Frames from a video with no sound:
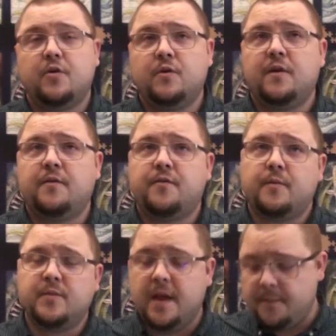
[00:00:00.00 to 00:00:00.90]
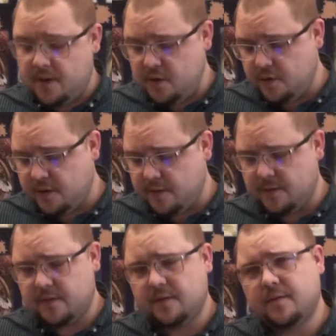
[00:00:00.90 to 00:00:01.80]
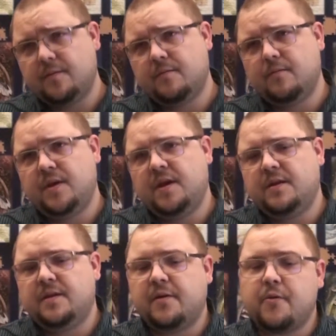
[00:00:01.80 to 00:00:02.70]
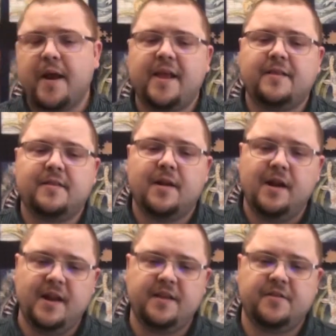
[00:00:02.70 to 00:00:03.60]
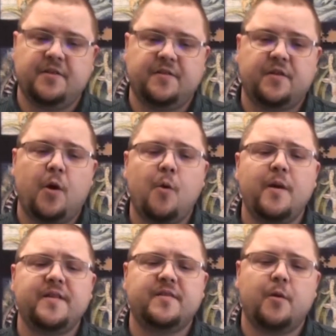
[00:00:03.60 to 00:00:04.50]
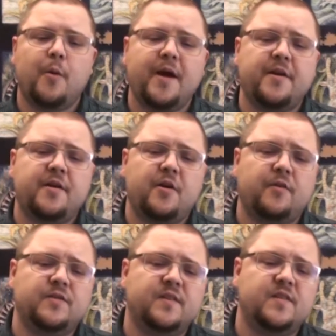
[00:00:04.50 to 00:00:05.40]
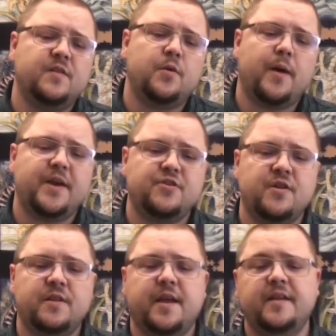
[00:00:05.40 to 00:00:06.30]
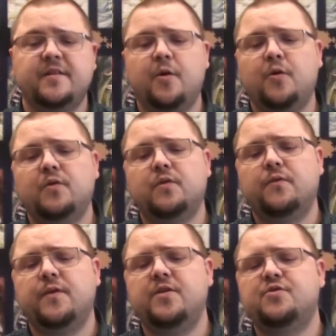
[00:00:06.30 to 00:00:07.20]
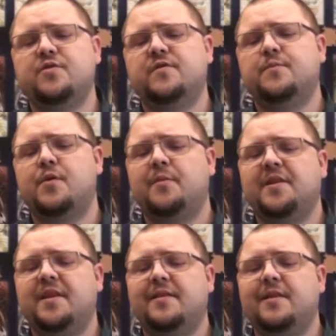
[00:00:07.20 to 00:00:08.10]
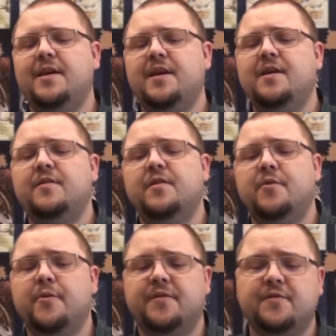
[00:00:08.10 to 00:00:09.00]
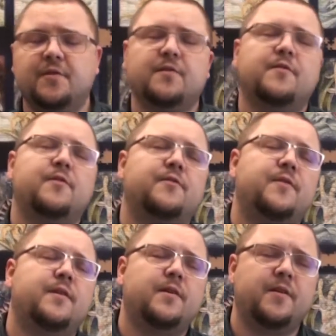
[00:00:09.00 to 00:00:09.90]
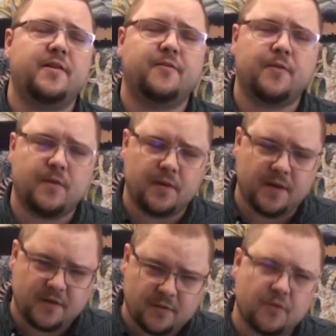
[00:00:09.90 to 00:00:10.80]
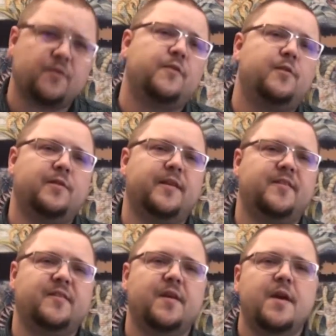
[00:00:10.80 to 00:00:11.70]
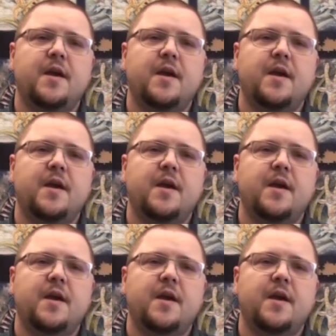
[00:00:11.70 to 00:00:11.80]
well, from them you can be the great leaders, always aware of the situation, and also features prominently in resourceful, resourcefulness.